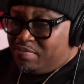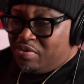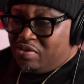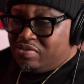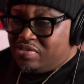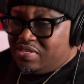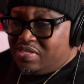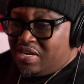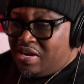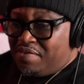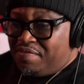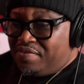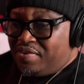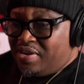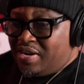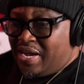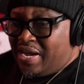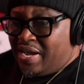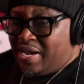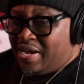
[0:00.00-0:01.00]
most
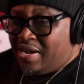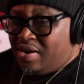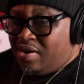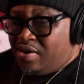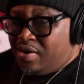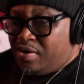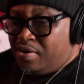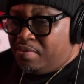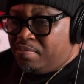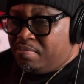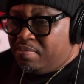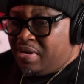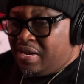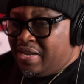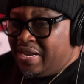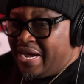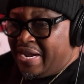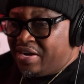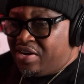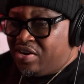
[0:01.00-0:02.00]
definitely. I a
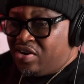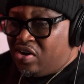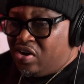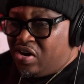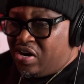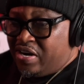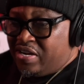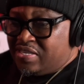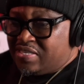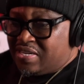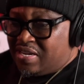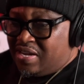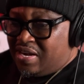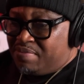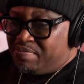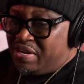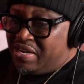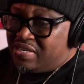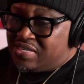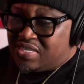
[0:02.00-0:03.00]
lot of the artists, I
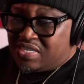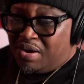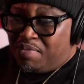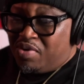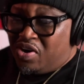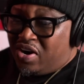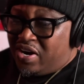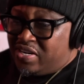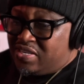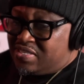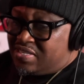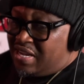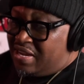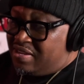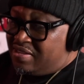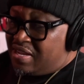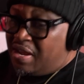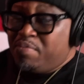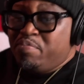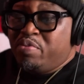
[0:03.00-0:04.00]
mean, some artists they
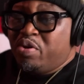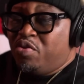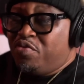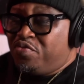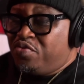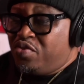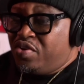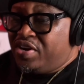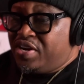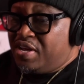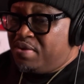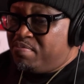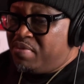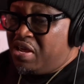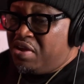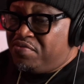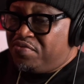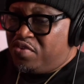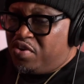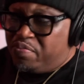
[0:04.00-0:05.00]
built for it, they
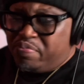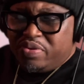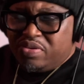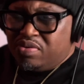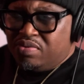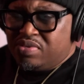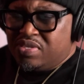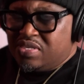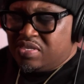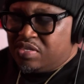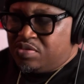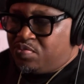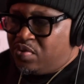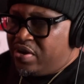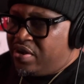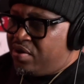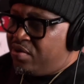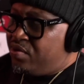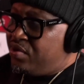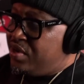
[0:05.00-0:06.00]
made for it, producers as
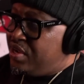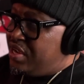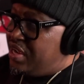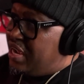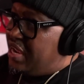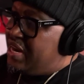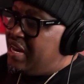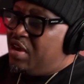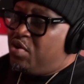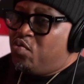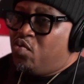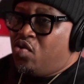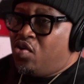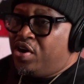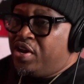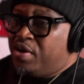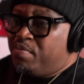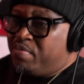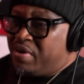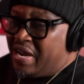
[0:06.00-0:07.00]
well, and they want it.